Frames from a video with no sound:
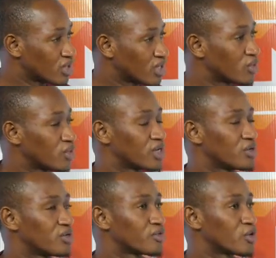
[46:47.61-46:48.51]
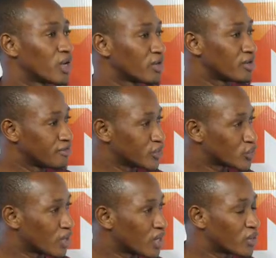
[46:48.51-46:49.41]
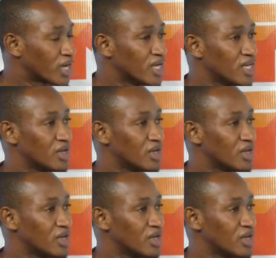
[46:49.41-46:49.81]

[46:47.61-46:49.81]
another or from one office to another,